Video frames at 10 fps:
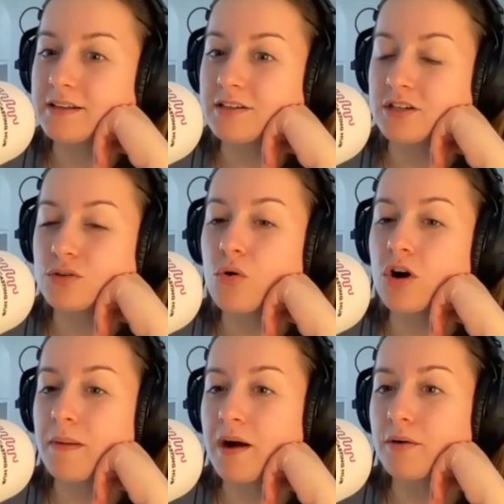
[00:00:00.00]
to talk
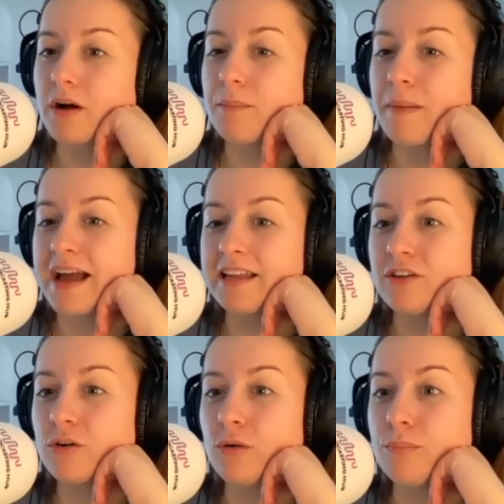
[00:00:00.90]
about a pain in
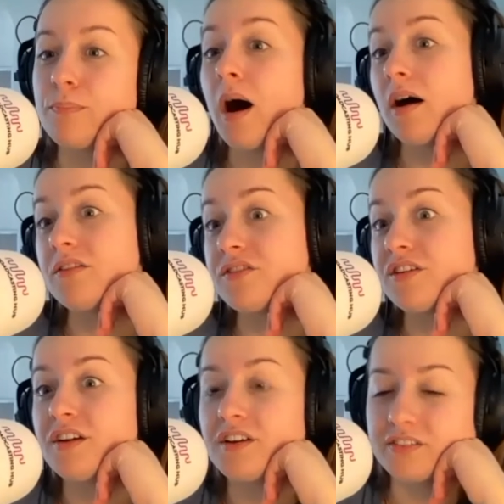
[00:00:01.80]
your butt
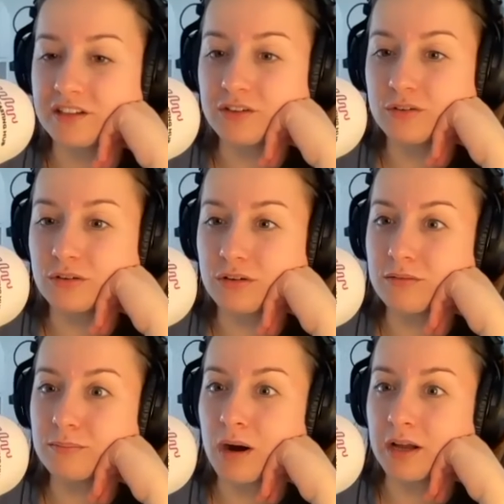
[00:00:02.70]
than your
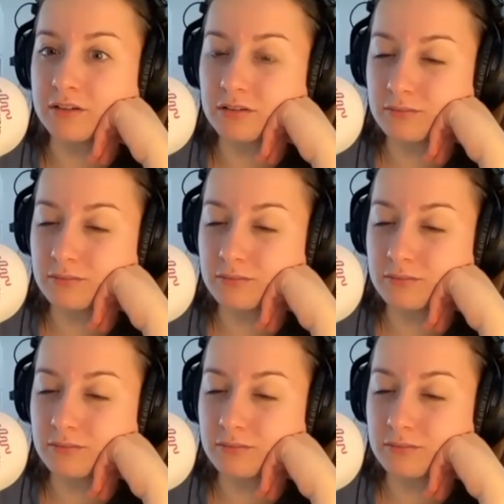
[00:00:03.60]
mind?